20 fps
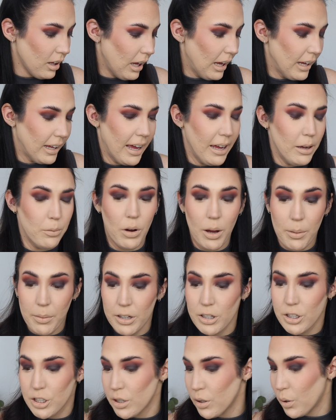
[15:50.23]
Okay, what I'm
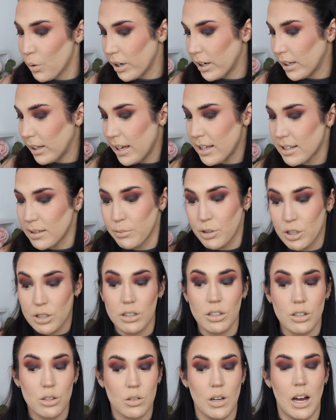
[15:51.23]
going to do quickly is I'm just
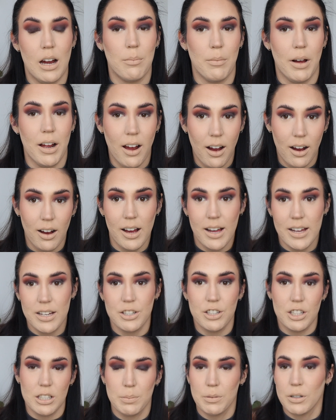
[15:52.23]
going to sort out my eyes,
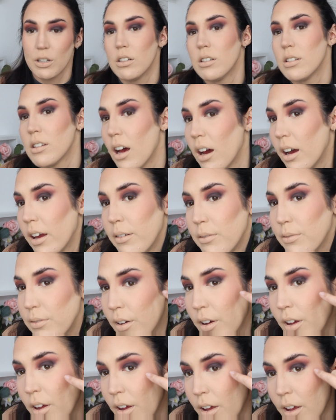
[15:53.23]
just because I've
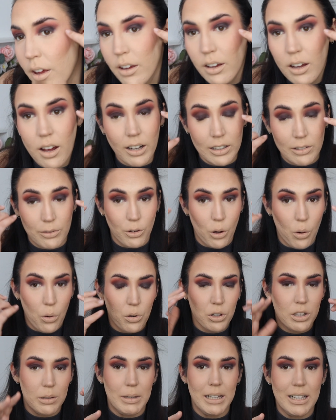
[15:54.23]
kind of
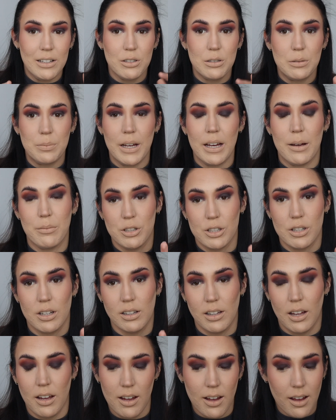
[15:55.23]
caught them a little bit. I'm just going
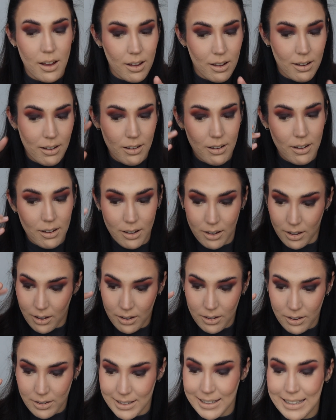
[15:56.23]
to
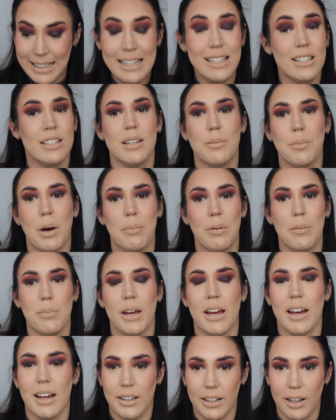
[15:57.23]
neaten them up a
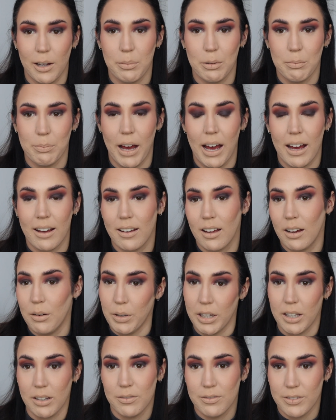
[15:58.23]
bit and then I'll be back and
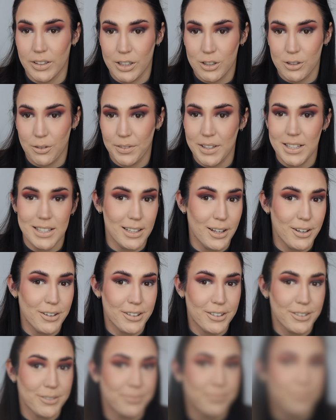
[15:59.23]
we can finish off this look.
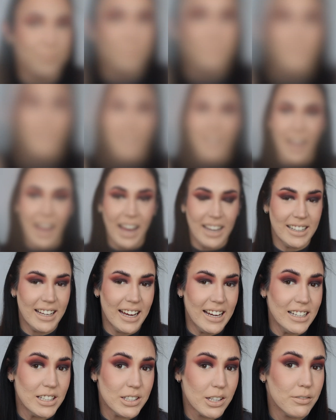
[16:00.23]

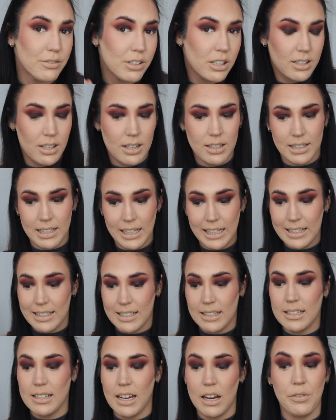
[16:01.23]
Okay, so I've just
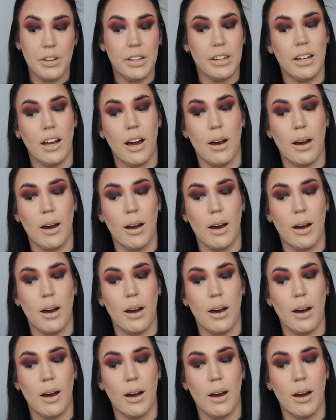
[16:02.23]
neatened everything